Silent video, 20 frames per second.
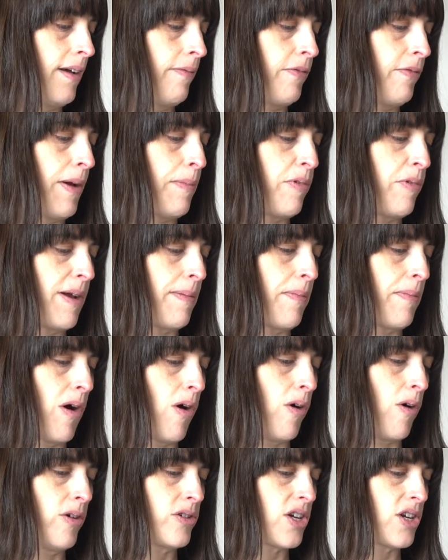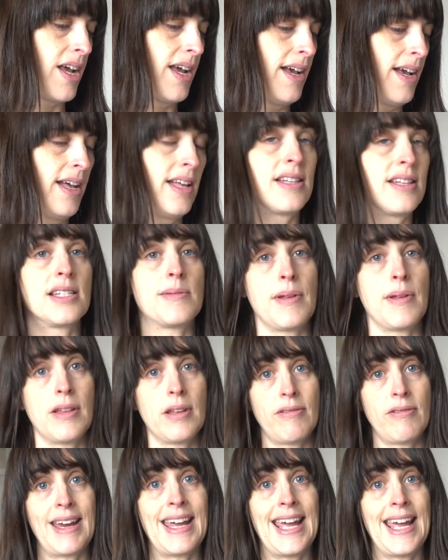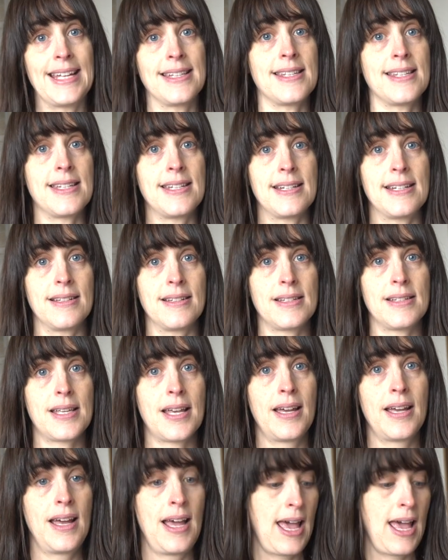February and March, there's been 3 incidents.